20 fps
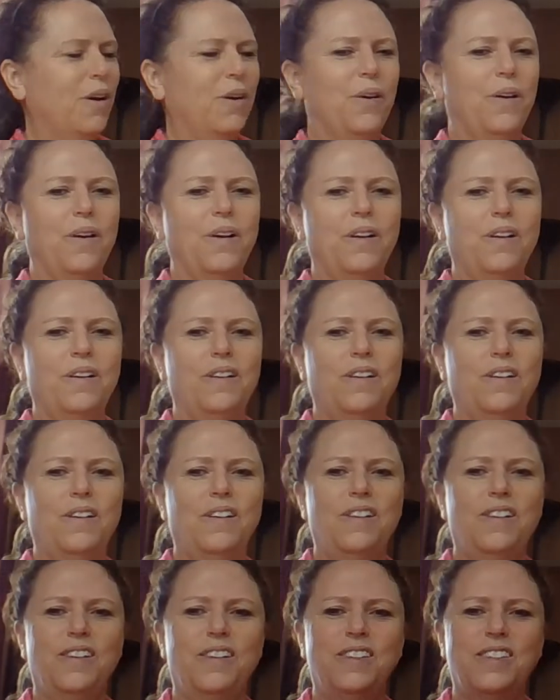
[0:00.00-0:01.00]

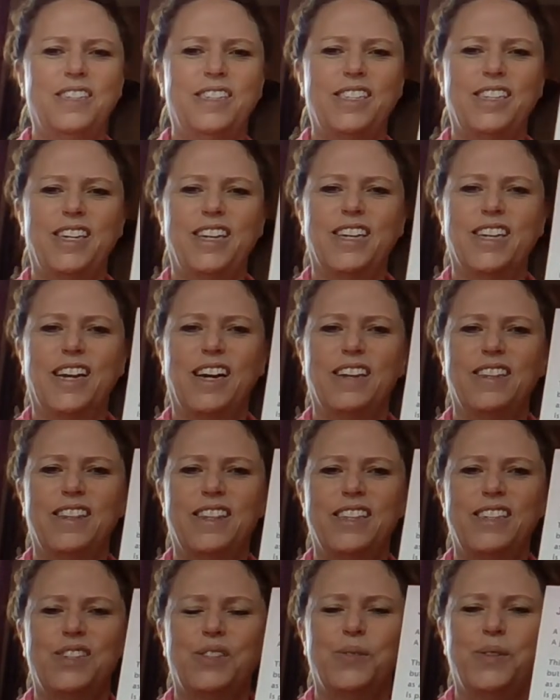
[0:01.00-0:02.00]
Oh, check
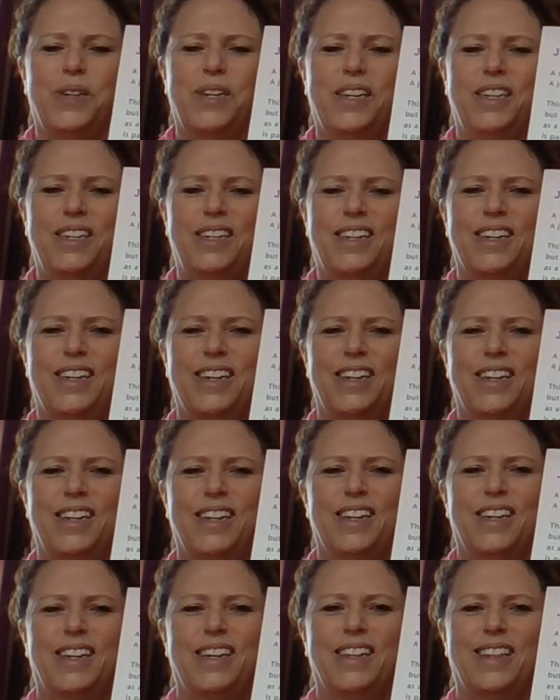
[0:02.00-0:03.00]
out this one,
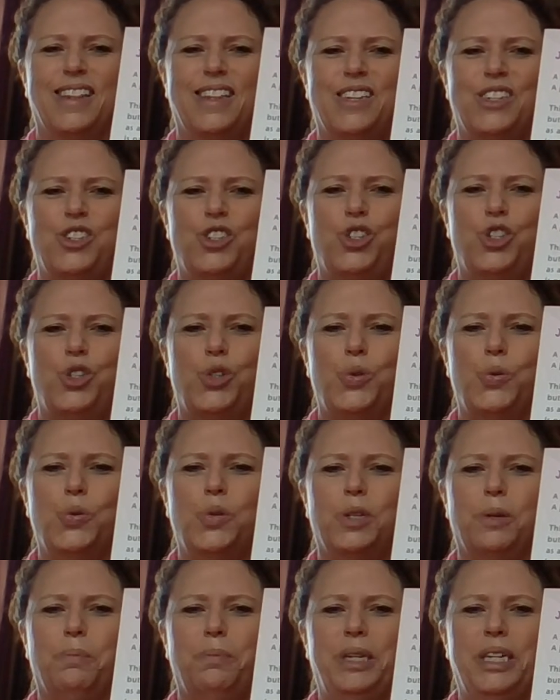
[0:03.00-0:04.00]
the
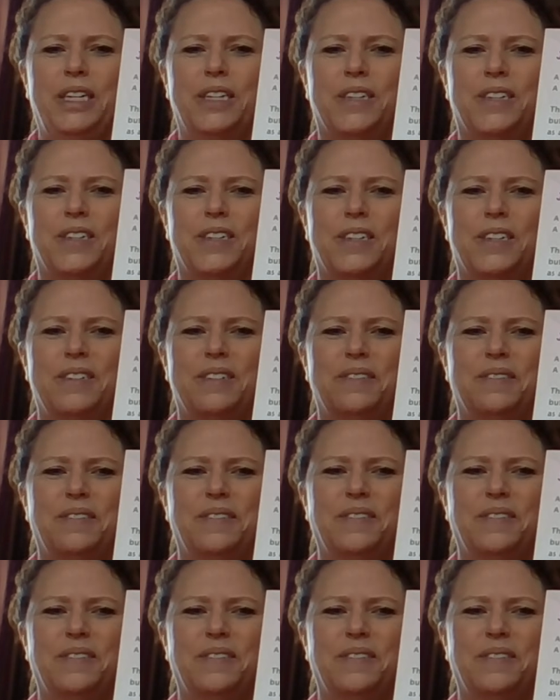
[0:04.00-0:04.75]
jewel beetle.